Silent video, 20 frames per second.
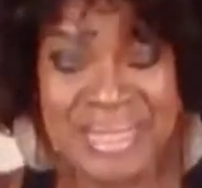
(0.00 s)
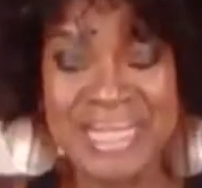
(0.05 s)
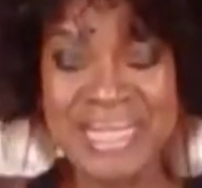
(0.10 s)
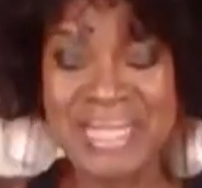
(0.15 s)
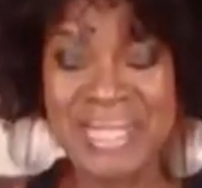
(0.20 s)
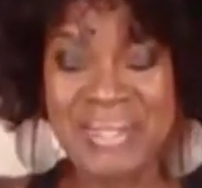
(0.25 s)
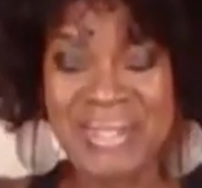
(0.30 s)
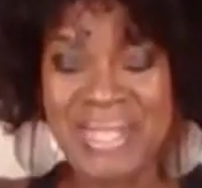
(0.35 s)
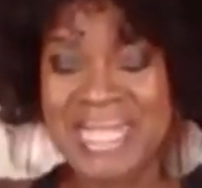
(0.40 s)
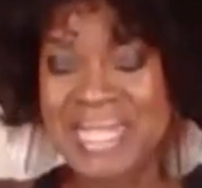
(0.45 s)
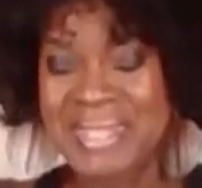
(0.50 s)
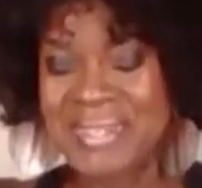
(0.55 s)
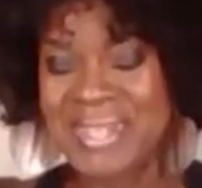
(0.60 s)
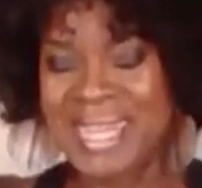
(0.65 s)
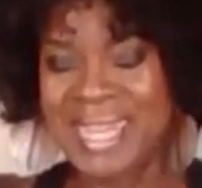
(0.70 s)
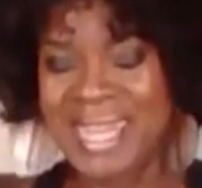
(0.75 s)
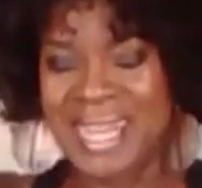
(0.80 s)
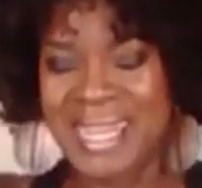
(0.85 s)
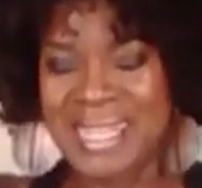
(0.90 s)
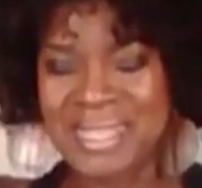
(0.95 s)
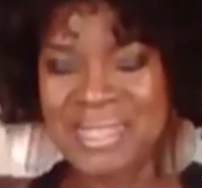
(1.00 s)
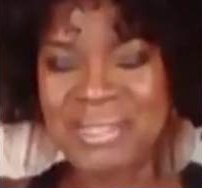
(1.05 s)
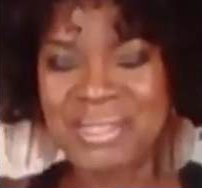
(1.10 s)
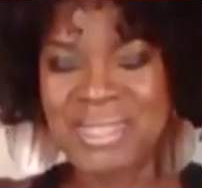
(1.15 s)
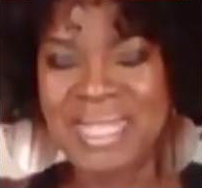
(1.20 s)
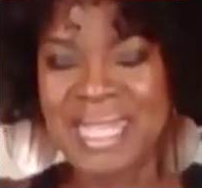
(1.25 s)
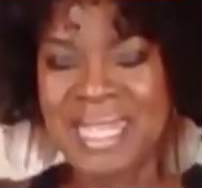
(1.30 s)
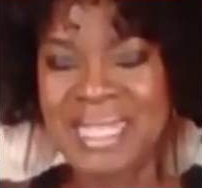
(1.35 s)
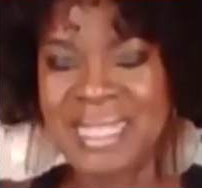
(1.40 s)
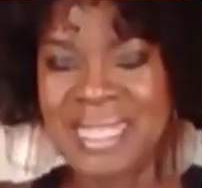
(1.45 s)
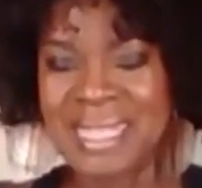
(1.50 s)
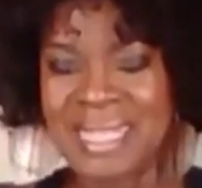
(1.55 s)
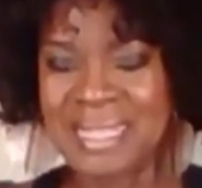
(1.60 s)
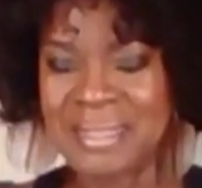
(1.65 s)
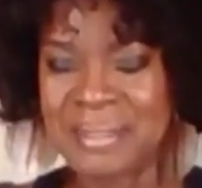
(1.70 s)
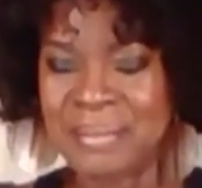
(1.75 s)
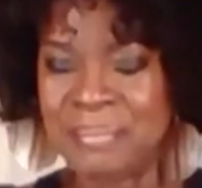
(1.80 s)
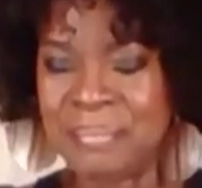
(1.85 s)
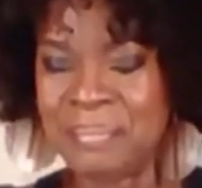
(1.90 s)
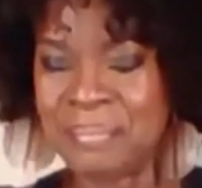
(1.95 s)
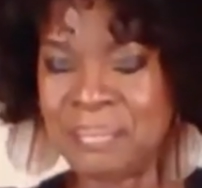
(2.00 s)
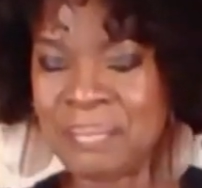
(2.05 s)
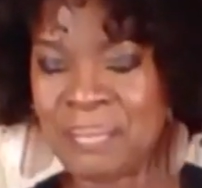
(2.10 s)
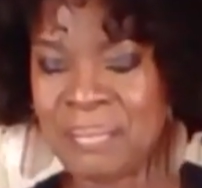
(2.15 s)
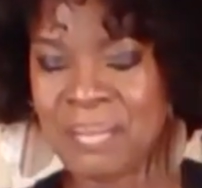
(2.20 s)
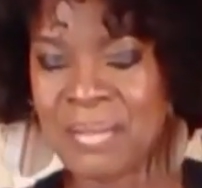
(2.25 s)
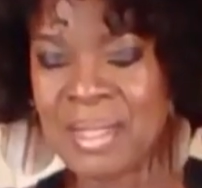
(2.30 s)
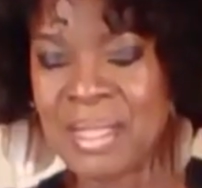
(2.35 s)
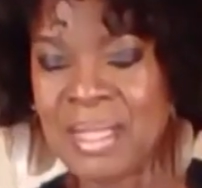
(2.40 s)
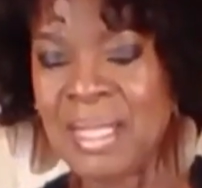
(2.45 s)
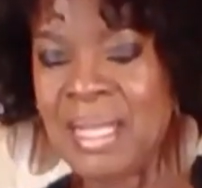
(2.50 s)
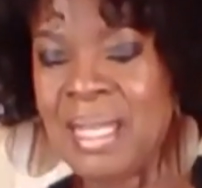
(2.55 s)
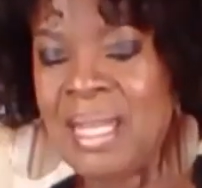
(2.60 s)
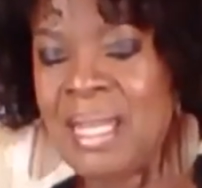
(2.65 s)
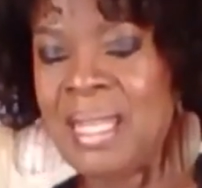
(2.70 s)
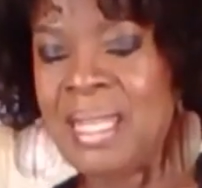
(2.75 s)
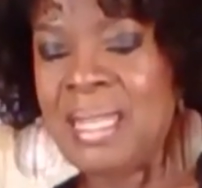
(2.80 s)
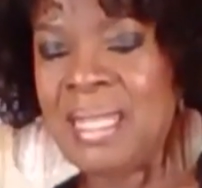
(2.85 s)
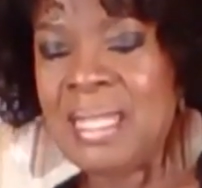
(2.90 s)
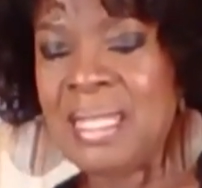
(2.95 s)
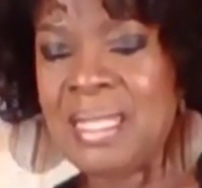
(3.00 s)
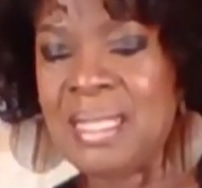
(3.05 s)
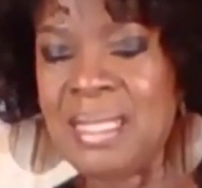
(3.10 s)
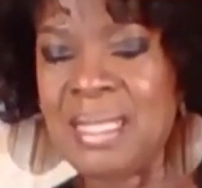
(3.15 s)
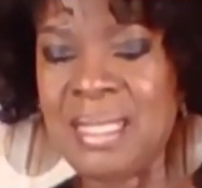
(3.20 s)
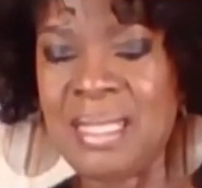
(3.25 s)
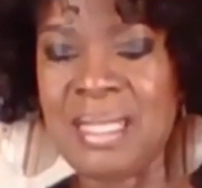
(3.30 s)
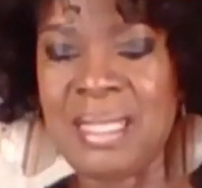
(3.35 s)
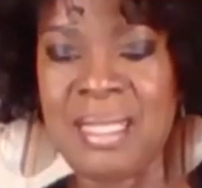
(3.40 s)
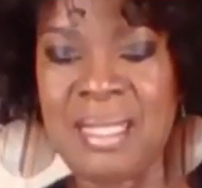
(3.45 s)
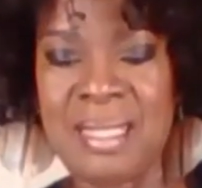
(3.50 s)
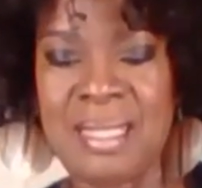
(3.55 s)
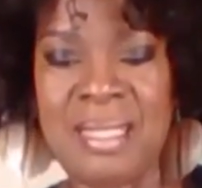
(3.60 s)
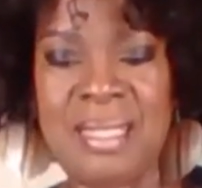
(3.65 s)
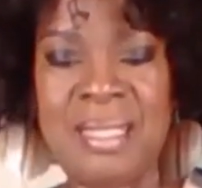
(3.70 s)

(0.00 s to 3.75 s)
So, anyway, I created this